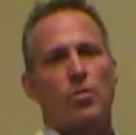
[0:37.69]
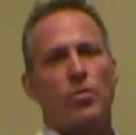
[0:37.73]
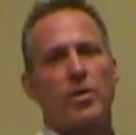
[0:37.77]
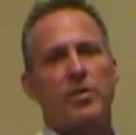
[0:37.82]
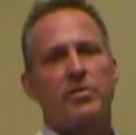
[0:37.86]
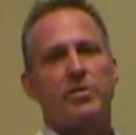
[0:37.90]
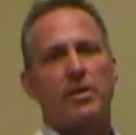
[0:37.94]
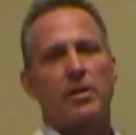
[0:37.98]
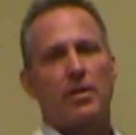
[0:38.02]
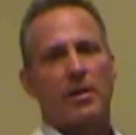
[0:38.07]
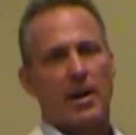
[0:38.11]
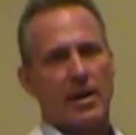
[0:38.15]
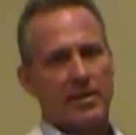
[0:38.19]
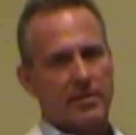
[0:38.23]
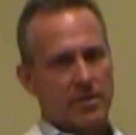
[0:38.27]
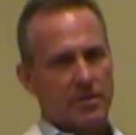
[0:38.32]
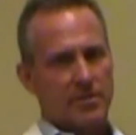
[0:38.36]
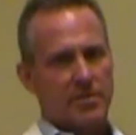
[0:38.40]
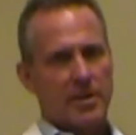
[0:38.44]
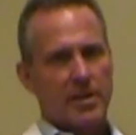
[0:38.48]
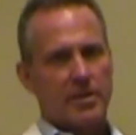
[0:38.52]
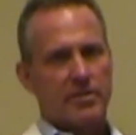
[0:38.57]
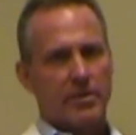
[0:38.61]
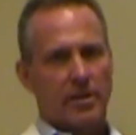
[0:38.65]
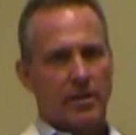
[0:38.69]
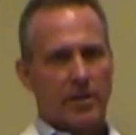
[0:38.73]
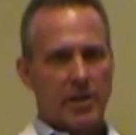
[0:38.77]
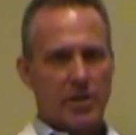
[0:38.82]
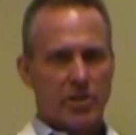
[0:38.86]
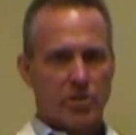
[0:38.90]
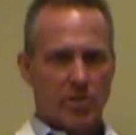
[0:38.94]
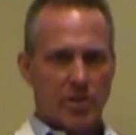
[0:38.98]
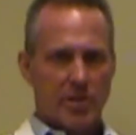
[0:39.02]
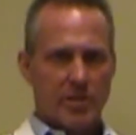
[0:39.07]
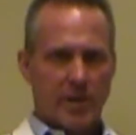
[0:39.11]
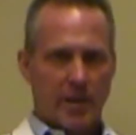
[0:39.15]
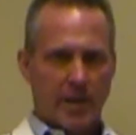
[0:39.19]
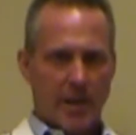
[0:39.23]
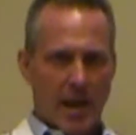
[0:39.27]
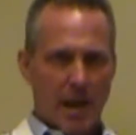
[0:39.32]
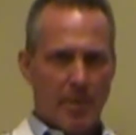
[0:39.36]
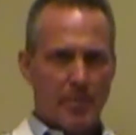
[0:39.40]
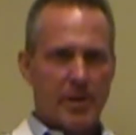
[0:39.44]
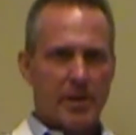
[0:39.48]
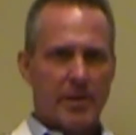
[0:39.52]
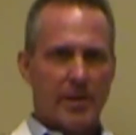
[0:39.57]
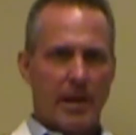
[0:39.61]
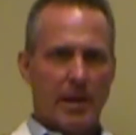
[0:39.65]
We see lots of seasonal injuries at
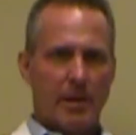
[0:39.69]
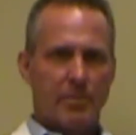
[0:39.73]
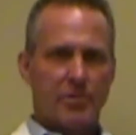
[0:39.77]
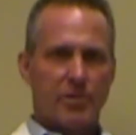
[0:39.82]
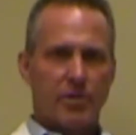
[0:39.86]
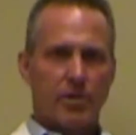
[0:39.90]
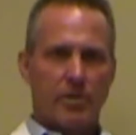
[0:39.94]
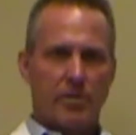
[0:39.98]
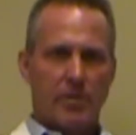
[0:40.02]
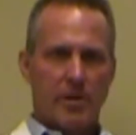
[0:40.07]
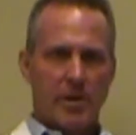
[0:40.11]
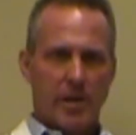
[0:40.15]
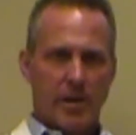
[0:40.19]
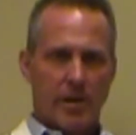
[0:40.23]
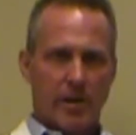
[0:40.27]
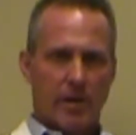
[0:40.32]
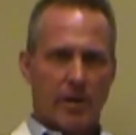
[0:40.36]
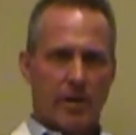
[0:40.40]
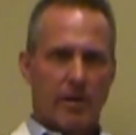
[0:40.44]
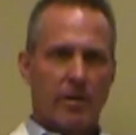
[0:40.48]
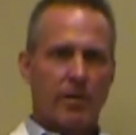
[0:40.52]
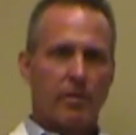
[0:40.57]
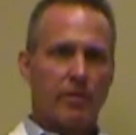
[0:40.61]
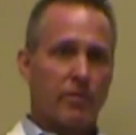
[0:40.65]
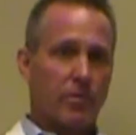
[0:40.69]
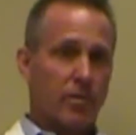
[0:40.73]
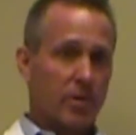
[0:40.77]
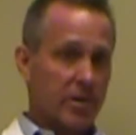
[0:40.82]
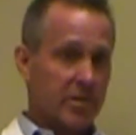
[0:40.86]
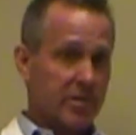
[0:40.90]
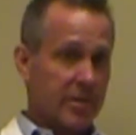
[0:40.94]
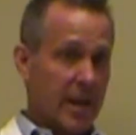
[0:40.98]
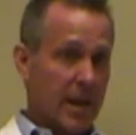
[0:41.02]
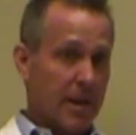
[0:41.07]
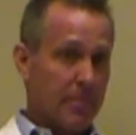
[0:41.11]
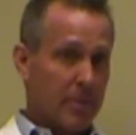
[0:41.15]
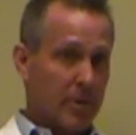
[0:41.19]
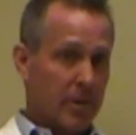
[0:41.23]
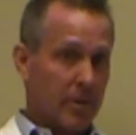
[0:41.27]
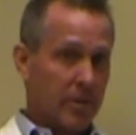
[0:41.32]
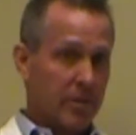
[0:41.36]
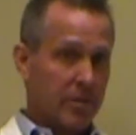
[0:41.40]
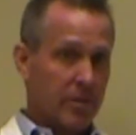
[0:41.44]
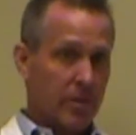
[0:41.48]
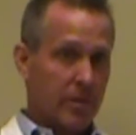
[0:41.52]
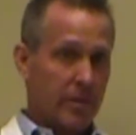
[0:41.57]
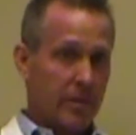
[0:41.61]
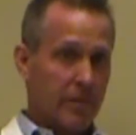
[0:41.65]
common times during the year. For
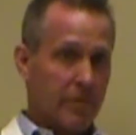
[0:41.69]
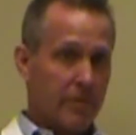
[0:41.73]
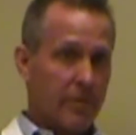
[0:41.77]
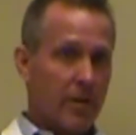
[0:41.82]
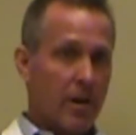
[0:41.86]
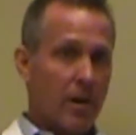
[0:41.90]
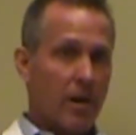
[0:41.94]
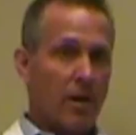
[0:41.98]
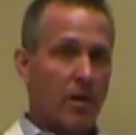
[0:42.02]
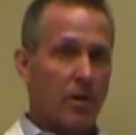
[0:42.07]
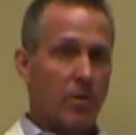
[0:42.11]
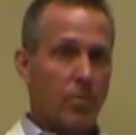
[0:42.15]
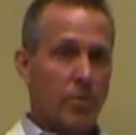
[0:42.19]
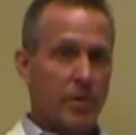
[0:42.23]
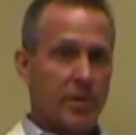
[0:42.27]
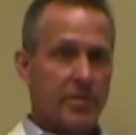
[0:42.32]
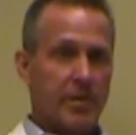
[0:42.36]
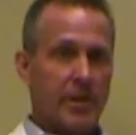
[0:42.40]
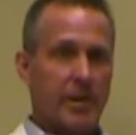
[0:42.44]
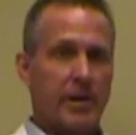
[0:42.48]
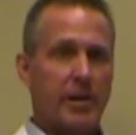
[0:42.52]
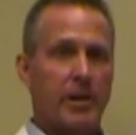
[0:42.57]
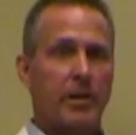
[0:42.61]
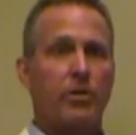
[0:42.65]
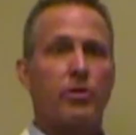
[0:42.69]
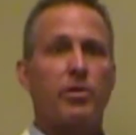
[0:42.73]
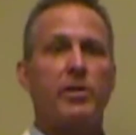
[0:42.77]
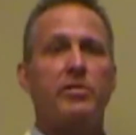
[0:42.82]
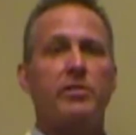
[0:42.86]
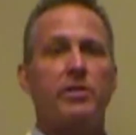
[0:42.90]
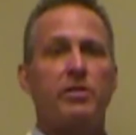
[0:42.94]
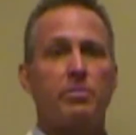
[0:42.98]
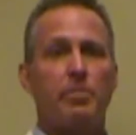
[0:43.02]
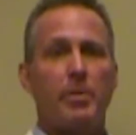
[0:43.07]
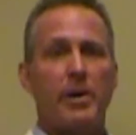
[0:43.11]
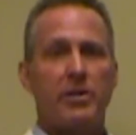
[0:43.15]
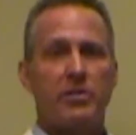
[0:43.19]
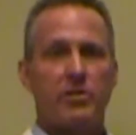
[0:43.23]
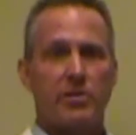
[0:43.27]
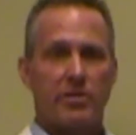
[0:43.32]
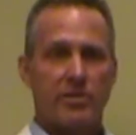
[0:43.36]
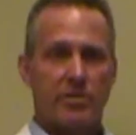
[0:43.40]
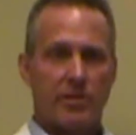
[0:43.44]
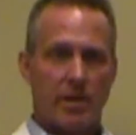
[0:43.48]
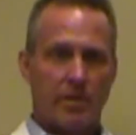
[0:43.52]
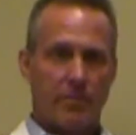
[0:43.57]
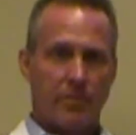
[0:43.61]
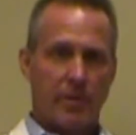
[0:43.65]
example, during the fall, we see an increase in
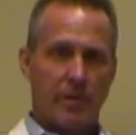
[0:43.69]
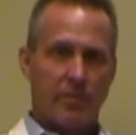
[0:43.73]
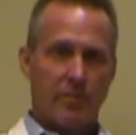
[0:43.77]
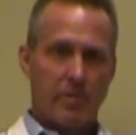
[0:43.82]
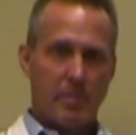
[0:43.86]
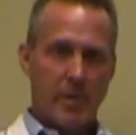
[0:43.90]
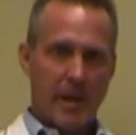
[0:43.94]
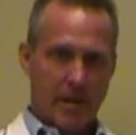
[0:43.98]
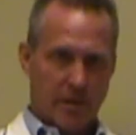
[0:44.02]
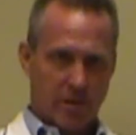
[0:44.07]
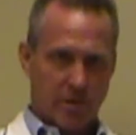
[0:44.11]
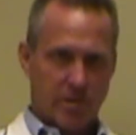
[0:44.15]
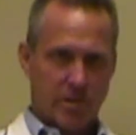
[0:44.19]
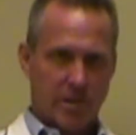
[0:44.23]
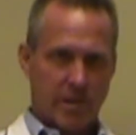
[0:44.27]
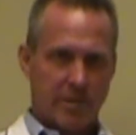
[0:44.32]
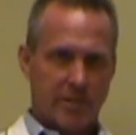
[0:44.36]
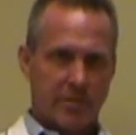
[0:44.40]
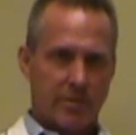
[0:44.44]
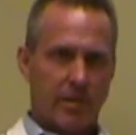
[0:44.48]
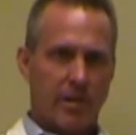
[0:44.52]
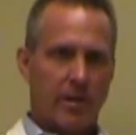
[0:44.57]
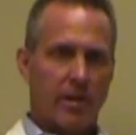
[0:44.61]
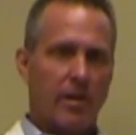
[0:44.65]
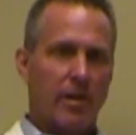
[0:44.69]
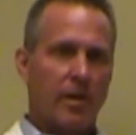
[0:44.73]
patients suffering from allergies.